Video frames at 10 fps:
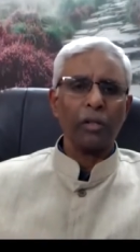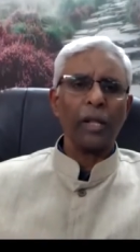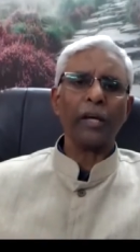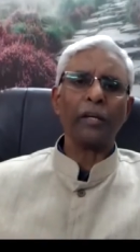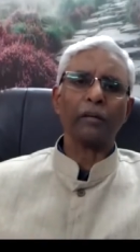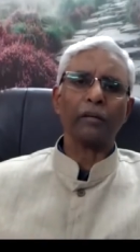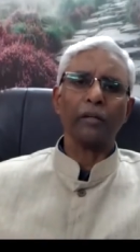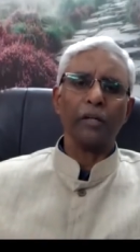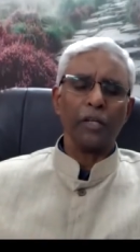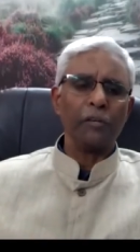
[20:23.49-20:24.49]
Like
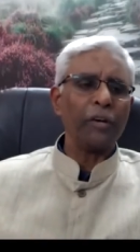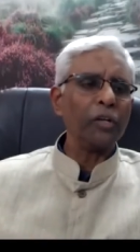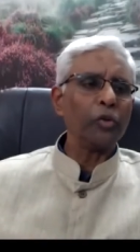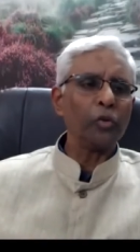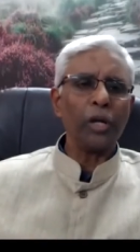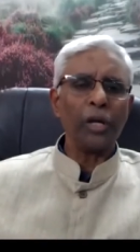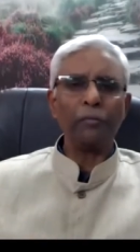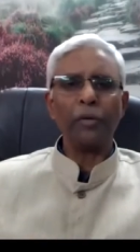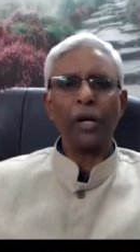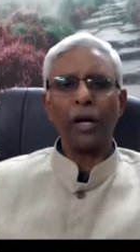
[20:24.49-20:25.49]
even
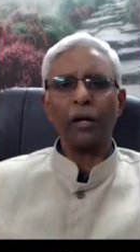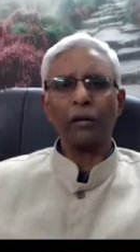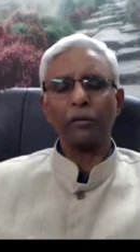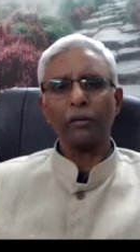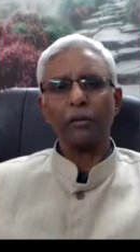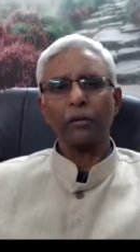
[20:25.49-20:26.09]
today, we are